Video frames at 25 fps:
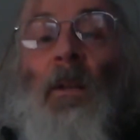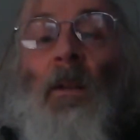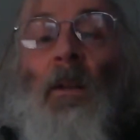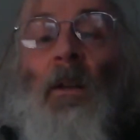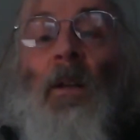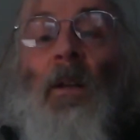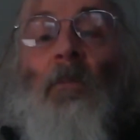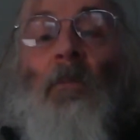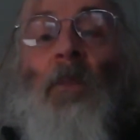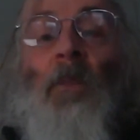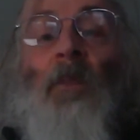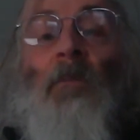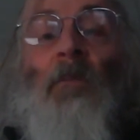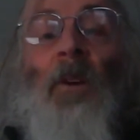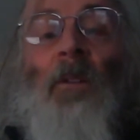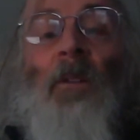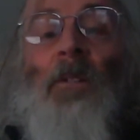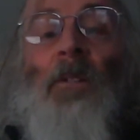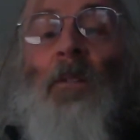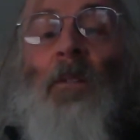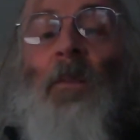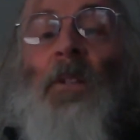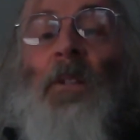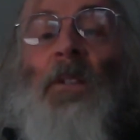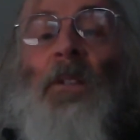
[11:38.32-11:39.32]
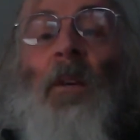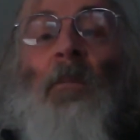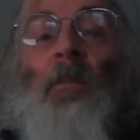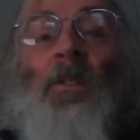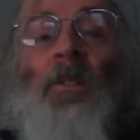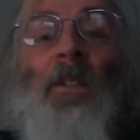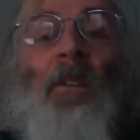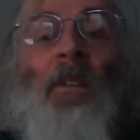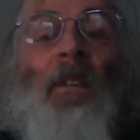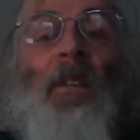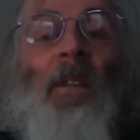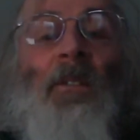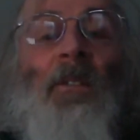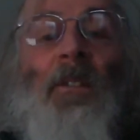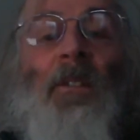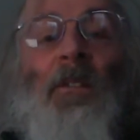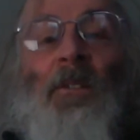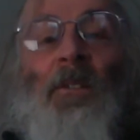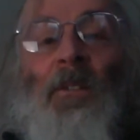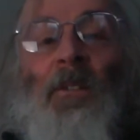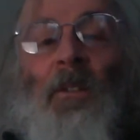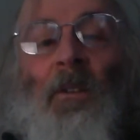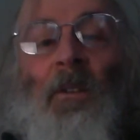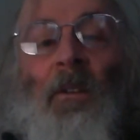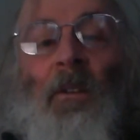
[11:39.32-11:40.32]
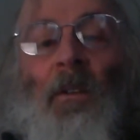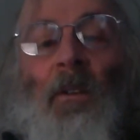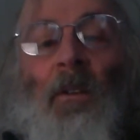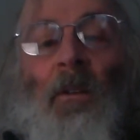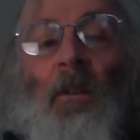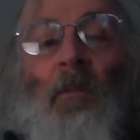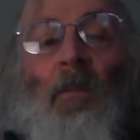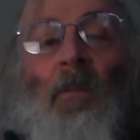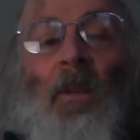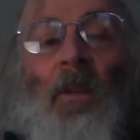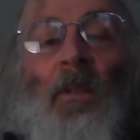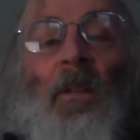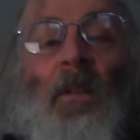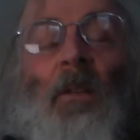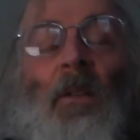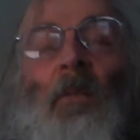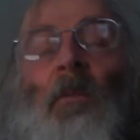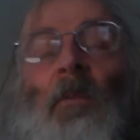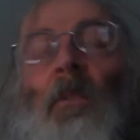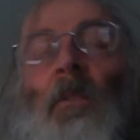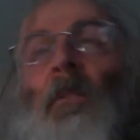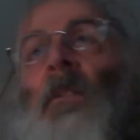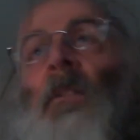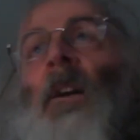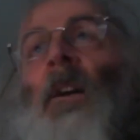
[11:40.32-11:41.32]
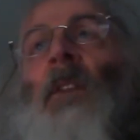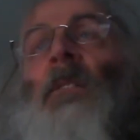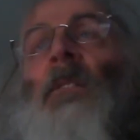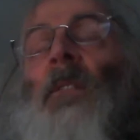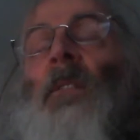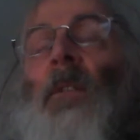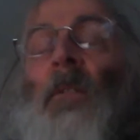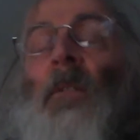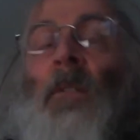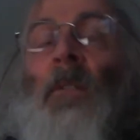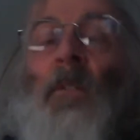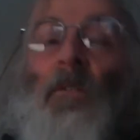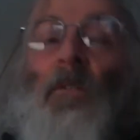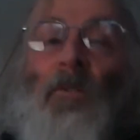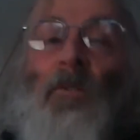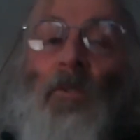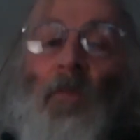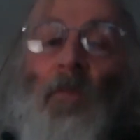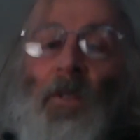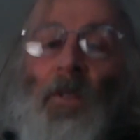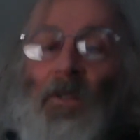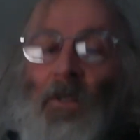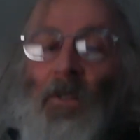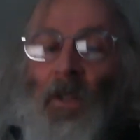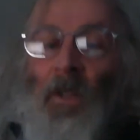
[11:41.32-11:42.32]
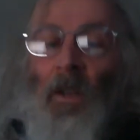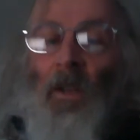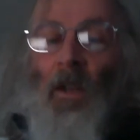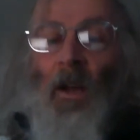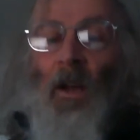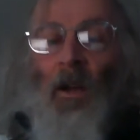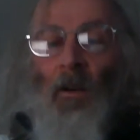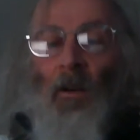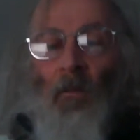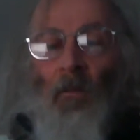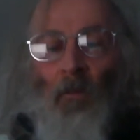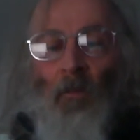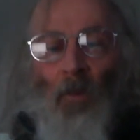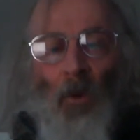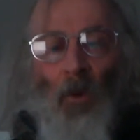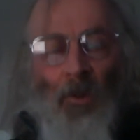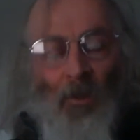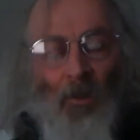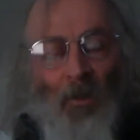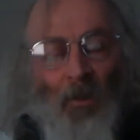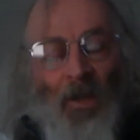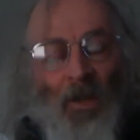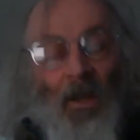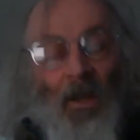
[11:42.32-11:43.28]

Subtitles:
and we've found some examples in deserts, but the humans are more spread